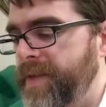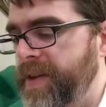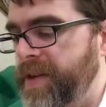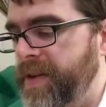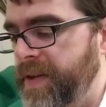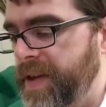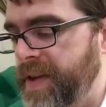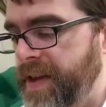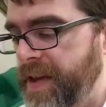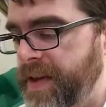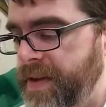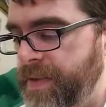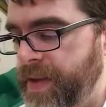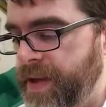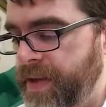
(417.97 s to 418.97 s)
So then that
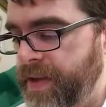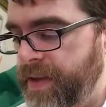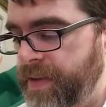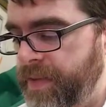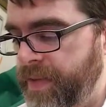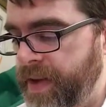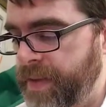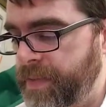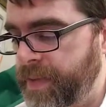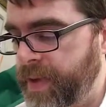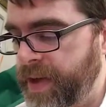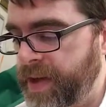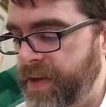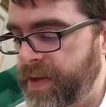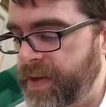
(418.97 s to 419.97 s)
gives me
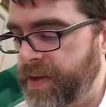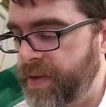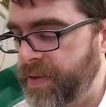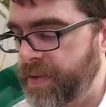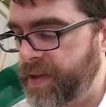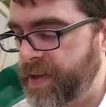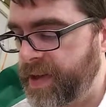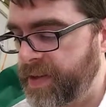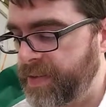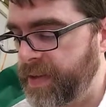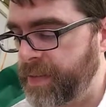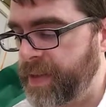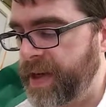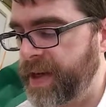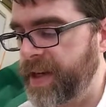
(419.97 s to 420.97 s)
3.26
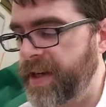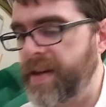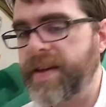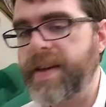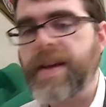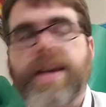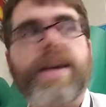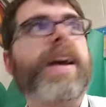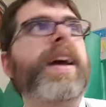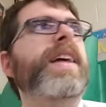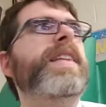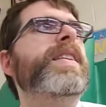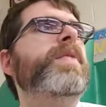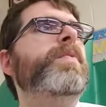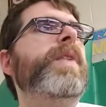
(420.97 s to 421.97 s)
repeating,
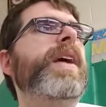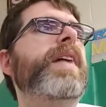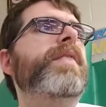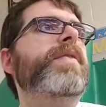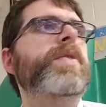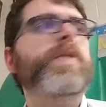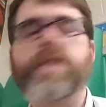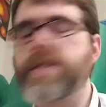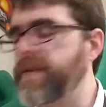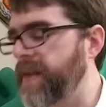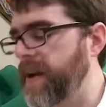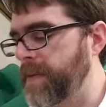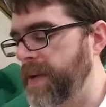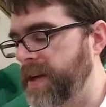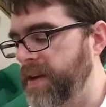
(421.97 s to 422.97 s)
and then we have newtons
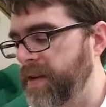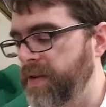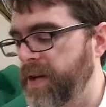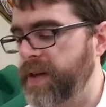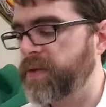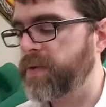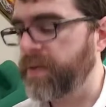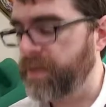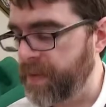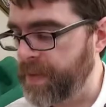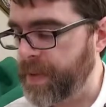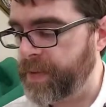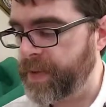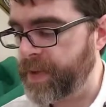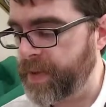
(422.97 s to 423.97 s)
divided by kilograms. Well,
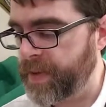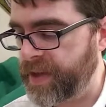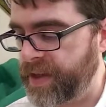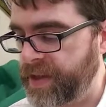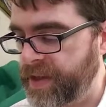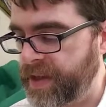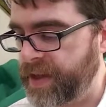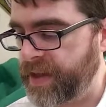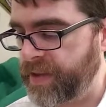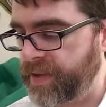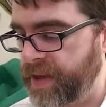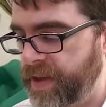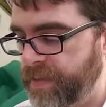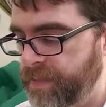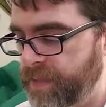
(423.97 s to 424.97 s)
remember, newton is a
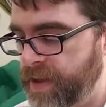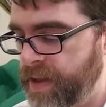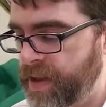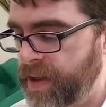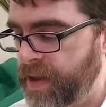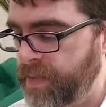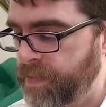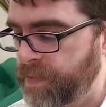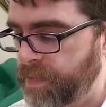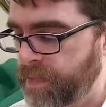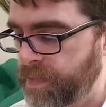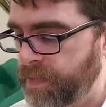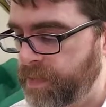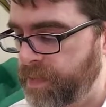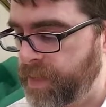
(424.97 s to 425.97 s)
kilogram
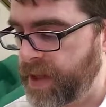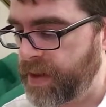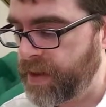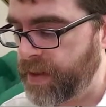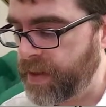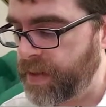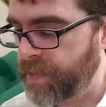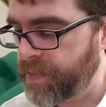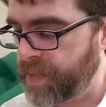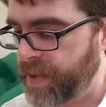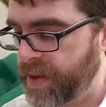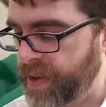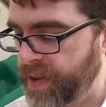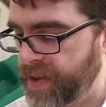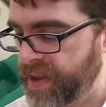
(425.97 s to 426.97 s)
meter
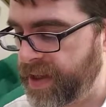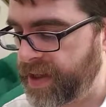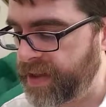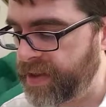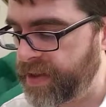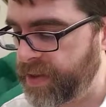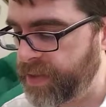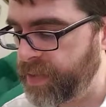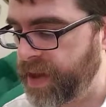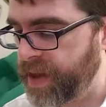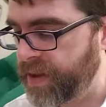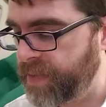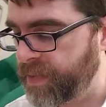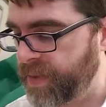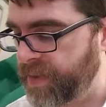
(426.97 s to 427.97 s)
per second
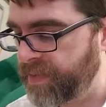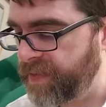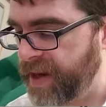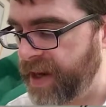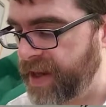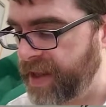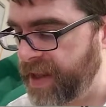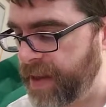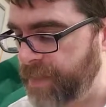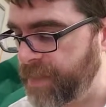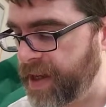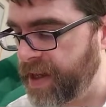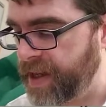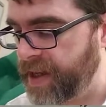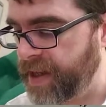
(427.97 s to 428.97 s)
squared, and we're dividing that
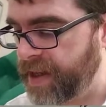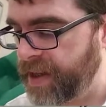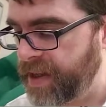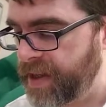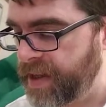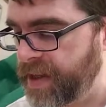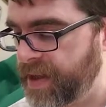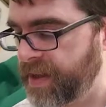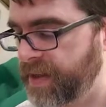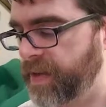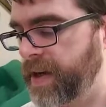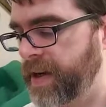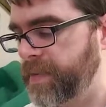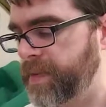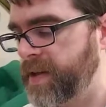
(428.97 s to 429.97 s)
by
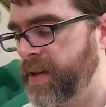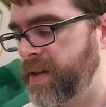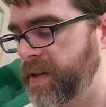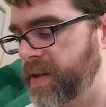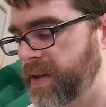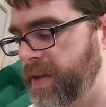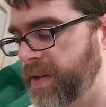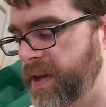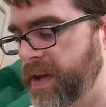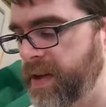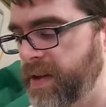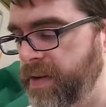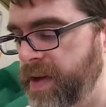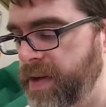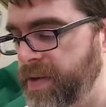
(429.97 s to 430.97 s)
kilograms. So the
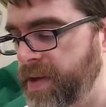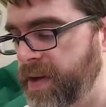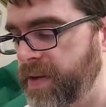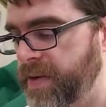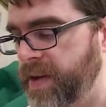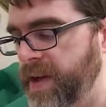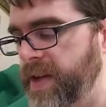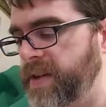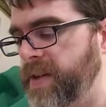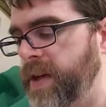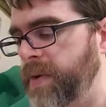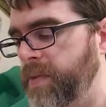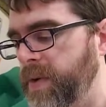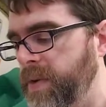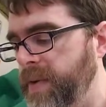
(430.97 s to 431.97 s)
kilograms here are going to cancel out,
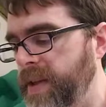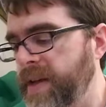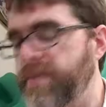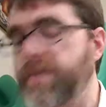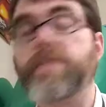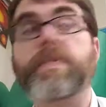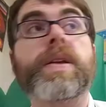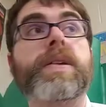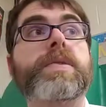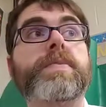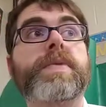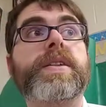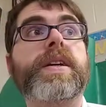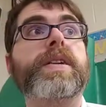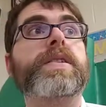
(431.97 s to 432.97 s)
and we're going to be left with meters
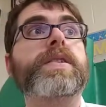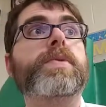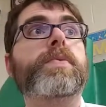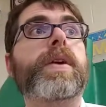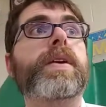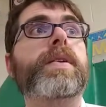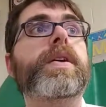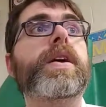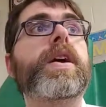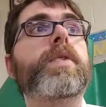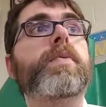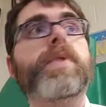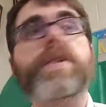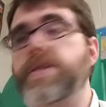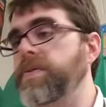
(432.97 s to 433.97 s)
per second squared,
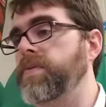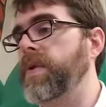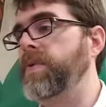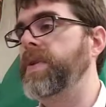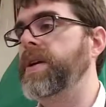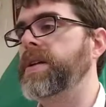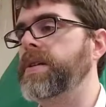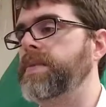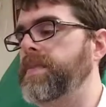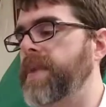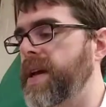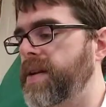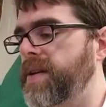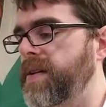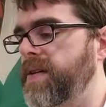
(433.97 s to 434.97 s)
which is what we
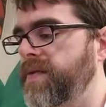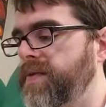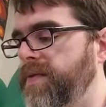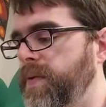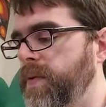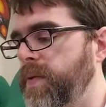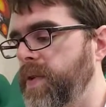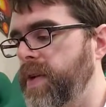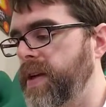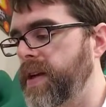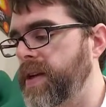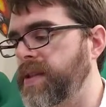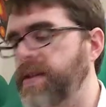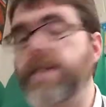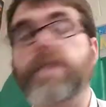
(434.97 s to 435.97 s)
expect for an
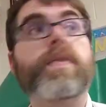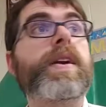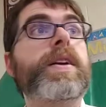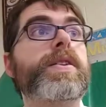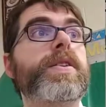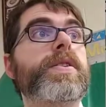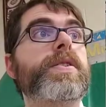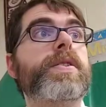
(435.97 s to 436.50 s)
acceleration.